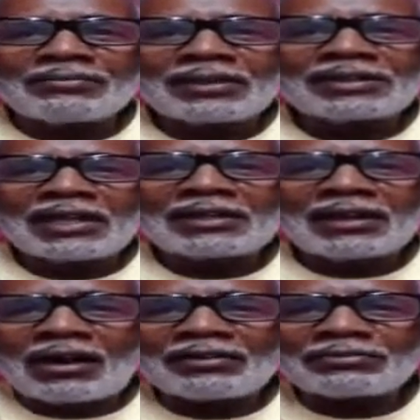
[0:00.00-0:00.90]
but they
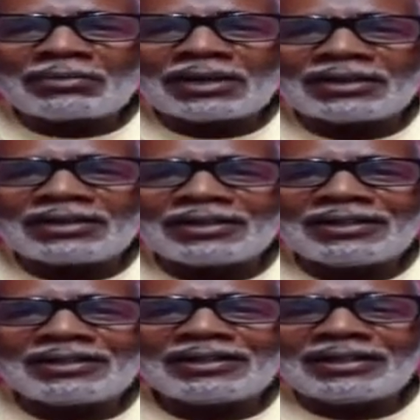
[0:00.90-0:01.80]
lost money
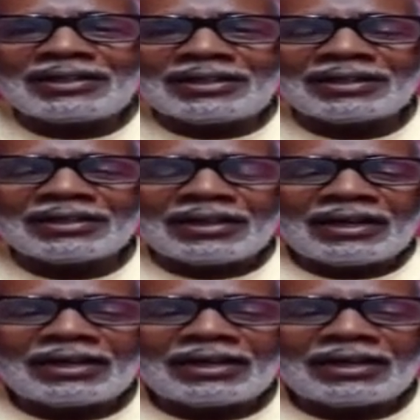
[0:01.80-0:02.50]
in the end.